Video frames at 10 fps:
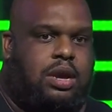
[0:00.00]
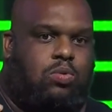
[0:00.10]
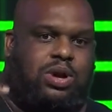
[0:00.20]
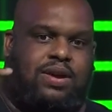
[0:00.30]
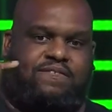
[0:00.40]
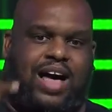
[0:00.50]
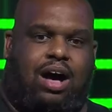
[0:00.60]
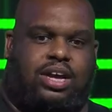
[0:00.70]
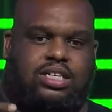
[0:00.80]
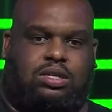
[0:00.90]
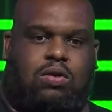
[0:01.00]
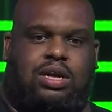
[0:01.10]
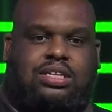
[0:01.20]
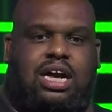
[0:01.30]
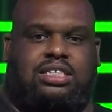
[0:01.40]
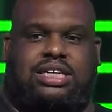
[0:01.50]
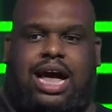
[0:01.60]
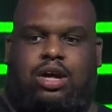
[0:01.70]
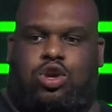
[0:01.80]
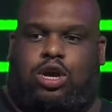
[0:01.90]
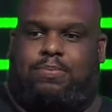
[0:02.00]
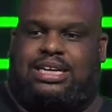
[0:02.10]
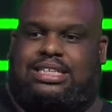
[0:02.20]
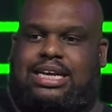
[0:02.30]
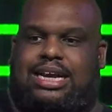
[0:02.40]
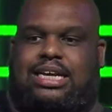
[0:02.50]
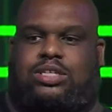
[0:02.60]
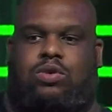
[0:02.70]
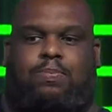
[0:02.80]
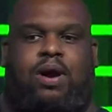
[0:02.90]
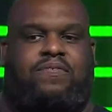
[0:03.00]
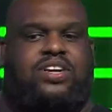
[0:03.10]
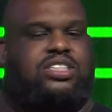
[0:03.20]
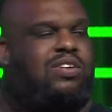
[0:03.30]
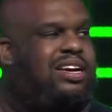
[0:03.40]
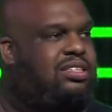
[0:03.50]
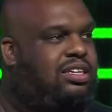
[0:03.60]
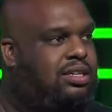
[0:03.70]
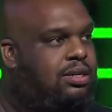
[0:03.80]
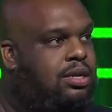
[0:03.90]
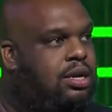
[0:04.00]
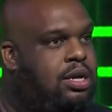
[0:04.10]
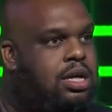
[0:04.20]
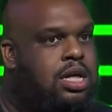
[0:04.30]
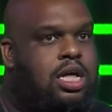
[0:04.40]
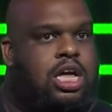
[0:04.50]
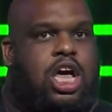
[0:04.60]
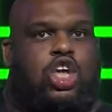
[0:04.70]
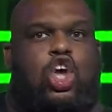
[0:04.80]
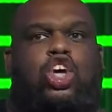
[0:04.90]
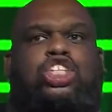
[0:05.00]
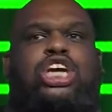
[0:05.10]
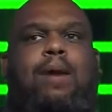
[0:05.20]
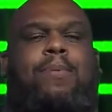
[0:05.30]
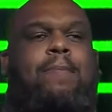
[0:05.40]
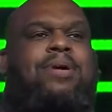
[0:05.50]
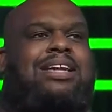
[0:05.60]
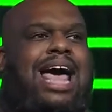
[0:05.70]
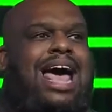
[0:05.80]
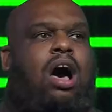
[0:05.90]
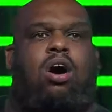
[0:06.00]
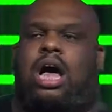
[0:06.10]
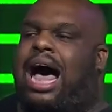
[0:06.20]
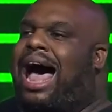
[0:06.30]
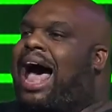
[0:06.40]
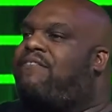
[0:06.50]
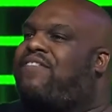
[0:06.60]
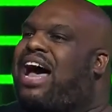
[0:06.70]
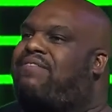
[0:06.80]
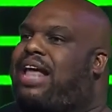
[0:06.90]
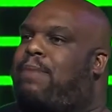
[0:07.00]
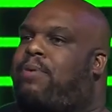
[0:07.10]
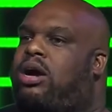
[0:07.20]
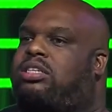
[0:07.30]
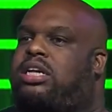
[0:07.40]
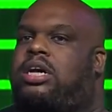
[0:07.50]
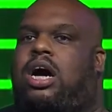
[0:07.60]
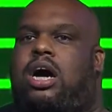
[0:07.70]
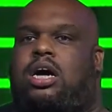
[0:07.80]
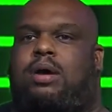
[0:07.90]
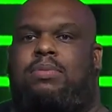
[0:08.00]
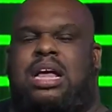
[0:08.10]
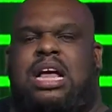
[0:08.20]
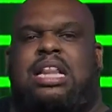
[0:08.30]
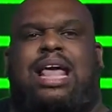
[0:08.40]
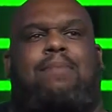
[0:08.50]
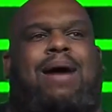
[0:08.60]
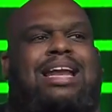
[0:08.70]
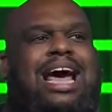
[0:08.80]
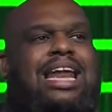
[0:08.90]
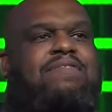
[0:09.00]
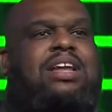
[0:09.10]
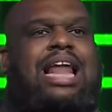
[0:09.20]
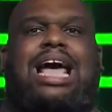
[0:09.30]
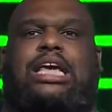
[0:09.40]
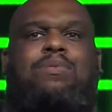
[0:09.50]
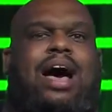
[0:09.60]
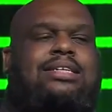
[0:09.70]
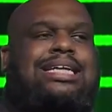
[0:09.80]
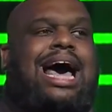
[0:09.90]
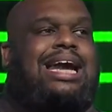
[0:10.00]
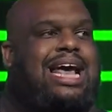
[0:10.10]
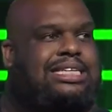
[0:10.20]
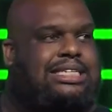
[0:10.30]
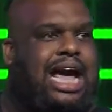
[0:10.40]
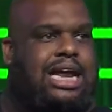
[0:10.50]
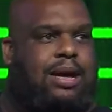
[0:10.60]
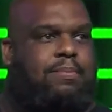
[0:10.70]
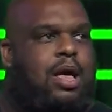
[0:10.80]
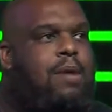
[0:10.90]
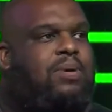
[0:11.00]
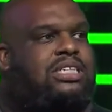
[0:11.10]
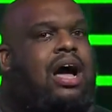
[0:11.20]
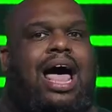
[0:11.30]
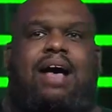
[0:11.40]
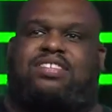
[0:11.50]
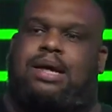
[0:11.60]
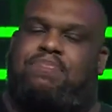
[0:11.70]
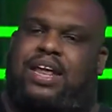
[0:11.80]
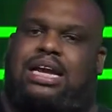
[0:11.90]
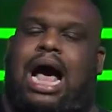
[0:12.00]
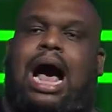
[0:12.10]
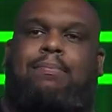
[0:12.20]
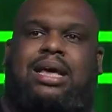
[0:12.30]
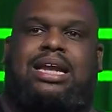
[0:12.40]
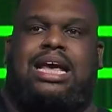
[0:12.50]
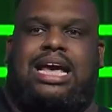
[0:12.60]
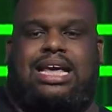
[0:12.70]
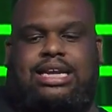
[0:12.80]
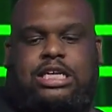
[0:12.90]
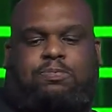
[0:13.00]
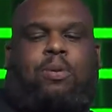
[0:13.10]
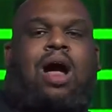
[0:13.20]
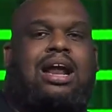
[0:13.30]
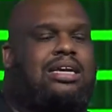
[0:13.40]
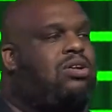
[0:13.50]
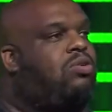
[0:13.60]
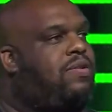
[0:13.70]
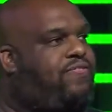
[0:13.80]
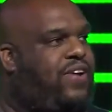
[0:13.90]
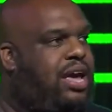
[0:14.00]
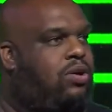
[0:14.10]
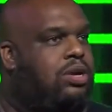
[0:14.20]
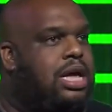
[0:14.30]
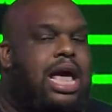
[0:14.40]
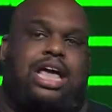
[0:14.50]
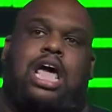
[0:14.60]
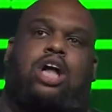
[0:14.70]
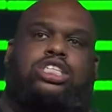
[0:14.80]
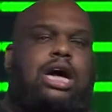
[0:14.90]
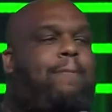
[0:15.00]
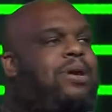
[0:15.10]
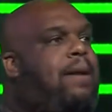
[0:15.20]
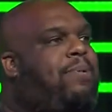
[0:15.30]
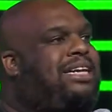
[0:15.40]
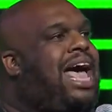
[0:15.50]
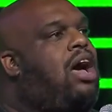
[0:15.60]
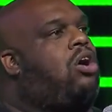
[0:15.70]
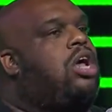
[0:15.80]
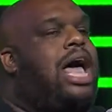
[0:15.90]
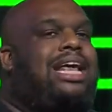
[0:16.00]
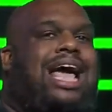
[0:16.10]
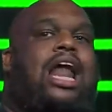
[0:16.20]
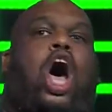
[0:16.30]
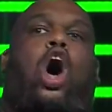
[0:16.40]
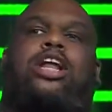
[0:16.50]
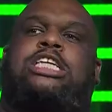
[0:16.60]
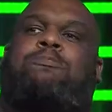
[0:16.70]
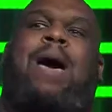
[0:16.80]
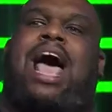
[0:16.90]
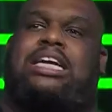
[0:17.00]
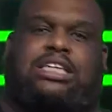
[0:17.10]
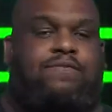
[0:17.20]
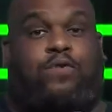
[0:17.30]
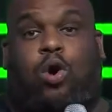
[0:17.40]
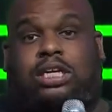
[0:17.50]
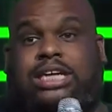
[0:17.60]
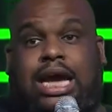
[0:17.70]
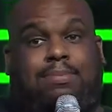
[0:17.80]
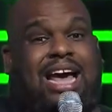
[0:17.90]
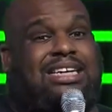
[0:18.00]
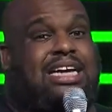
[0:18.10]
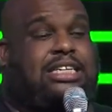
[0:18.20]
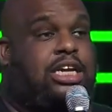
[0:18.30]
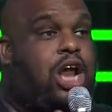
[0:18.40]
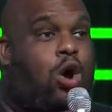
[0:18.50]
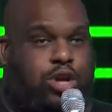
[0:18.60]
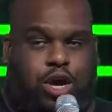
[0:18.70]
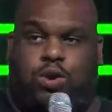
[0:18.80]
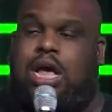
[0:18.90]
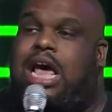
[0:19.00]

When the Falcons score a touchdown, you could be sitting next to a perfect stranger. You'll jump up and down, high five that person, hug them. They might not even like you outside of that stadium, but y'all have something common in this product on the field. And y'all jumping up and down and got all this passion for a team that doesn't know you.